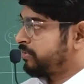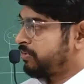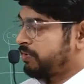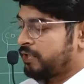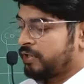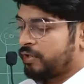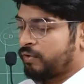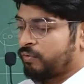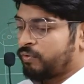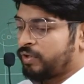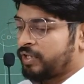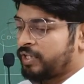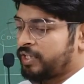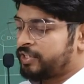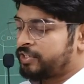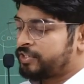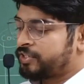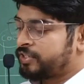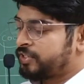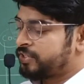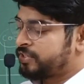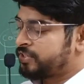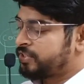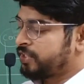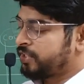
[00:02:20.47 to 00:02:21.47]
The
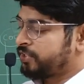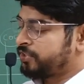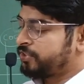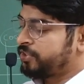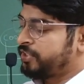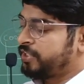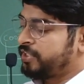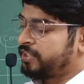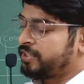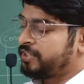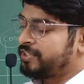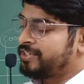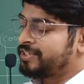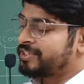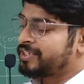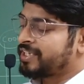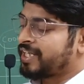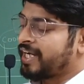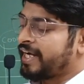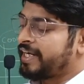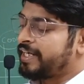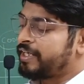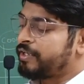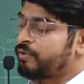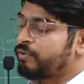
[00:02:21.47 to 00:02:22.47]
rotation is such that this
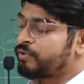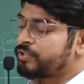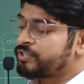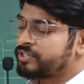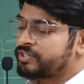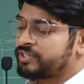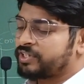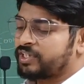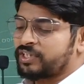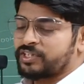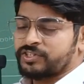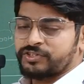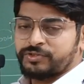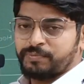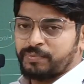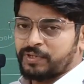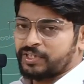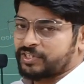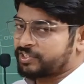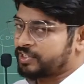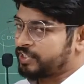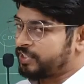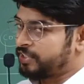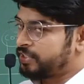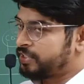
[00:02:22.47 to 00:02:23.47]
hydrogen that is
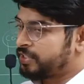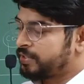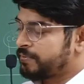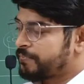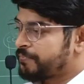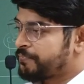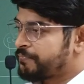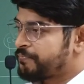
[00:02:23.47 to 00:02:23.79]
present,